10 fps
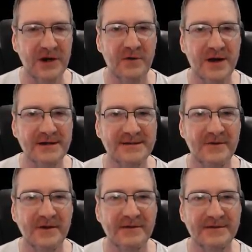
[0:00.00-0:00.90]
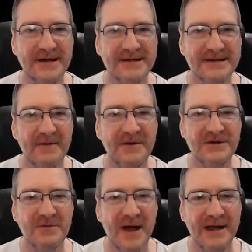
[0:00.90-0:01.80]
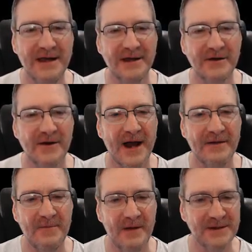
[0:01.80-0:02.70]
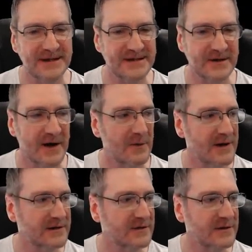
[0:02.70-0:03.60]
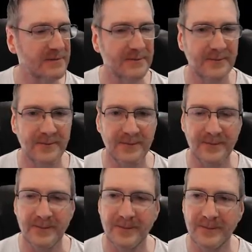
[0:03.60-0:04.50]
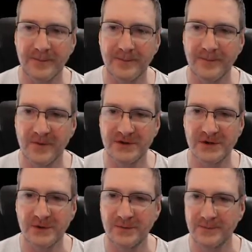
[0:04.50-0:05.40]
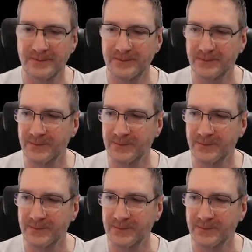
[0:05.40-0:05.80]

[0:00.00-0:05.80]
beauty renders on the stuff that you're making in Creative, Marmoset's a great way to do it, for sure.